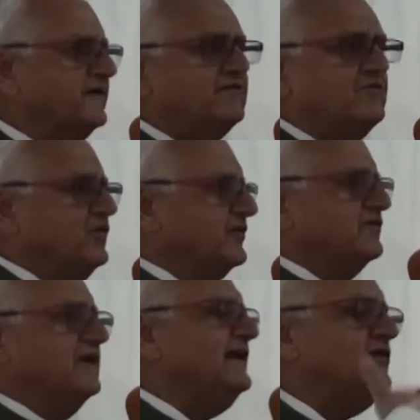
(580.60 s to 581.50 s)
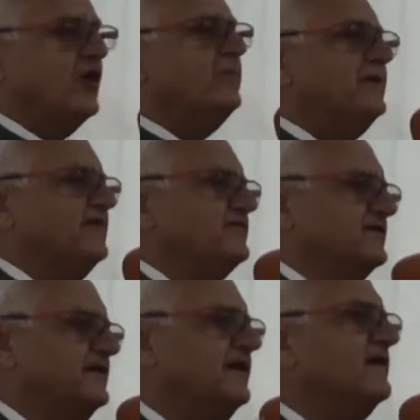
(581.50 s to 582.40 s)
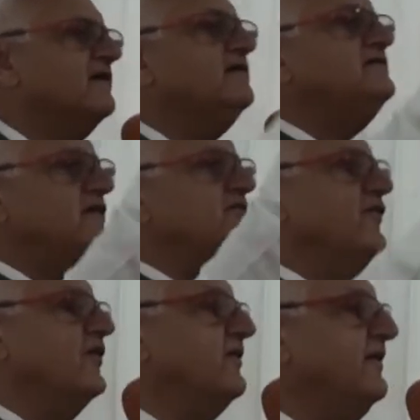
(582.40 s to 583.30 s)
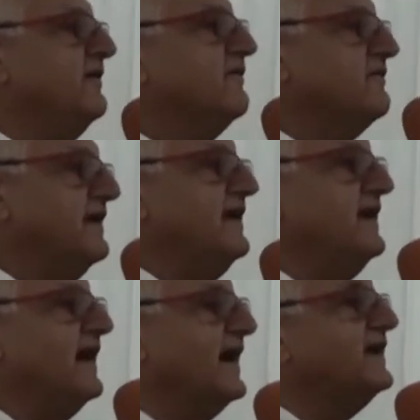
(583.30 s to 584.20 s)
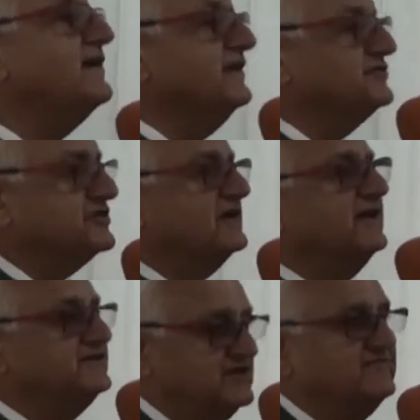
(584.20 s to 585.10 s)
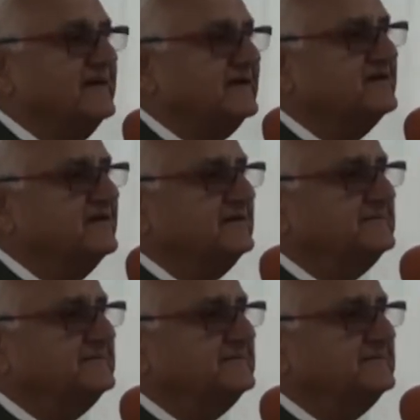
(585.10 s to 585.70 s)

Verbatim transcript: of it was in competition, reaching for really high cultural achievement.